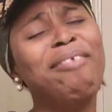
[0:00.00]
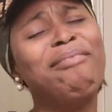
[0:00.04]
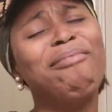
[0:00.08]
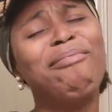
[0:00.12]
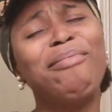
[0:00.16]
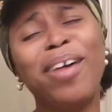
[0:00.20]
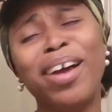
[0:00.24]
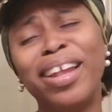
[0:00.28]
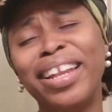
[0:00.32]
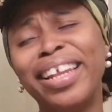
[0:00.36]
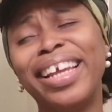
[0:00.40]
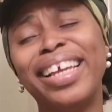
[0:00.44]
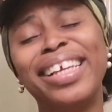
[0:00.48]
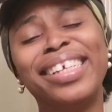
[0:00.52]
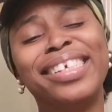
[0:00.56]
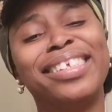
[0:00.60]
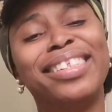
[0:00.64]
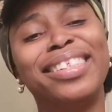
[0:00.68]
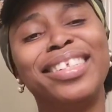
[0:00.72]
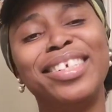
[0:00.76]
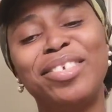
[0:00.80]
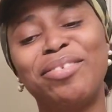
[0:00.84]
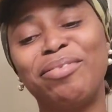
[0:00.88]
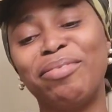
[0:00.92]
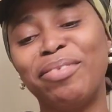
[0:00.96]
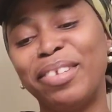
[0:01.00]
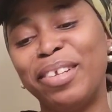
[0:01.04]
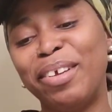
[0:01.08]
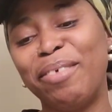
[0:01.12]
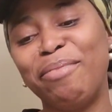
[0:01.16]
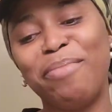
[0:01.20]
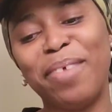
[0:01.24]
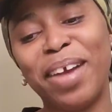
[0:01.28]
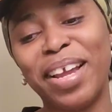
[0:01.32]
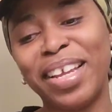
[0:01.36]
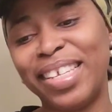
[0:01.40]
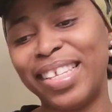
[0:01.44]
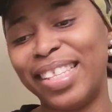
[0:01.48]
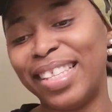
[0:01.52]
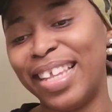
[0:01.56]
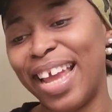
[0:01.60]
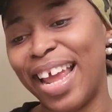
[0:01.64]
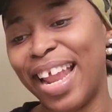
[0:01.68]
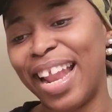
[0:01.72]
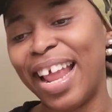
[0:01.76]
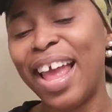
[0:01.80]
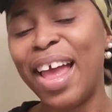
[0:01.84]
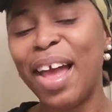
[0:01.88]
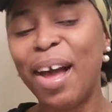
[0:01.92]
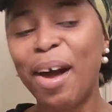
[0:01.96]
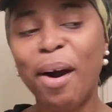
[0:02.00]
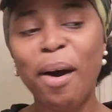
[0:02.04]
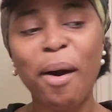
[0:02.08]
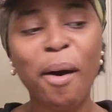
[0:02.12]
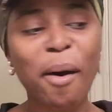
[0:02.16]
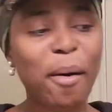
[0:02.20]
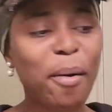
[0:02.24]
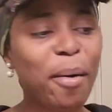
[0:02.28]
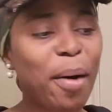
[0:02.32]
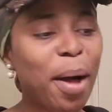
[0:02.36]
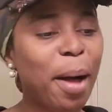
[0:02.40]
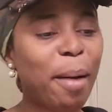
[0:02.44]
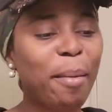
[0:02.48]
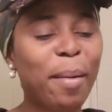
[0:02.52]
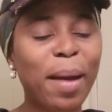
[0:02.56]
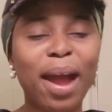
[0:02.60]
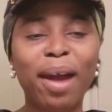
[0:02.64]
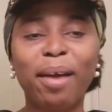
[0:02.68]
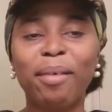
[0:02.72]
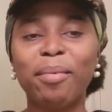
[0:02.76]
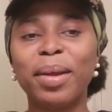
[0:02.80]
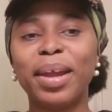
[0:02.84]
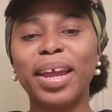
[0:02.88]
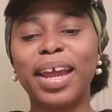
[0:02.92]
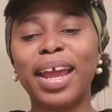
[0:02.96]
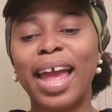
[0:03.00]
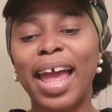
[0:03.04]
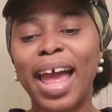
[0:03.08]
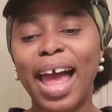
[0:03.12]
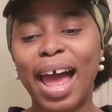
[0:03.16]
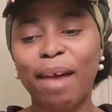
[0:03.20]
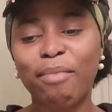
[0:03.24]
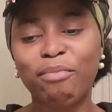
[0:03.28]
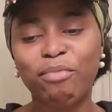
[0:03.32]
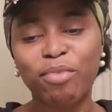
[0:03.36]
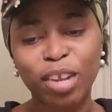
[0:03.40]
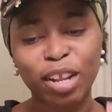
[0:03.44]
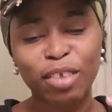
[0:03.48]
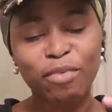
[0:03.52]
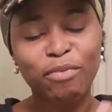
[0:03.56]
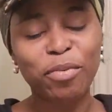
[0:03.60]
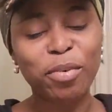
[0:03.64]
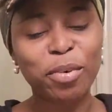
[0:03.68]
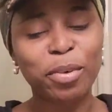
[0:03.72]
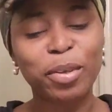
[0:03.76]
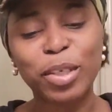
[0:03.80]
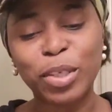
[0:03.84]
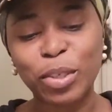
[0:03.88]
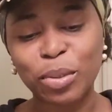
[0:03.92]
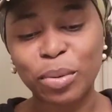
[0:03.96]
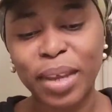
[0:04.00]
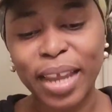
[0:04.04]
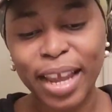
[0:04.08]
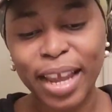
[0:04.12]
Ronnie is literally wasted. Oh, Ari, I'm really focused to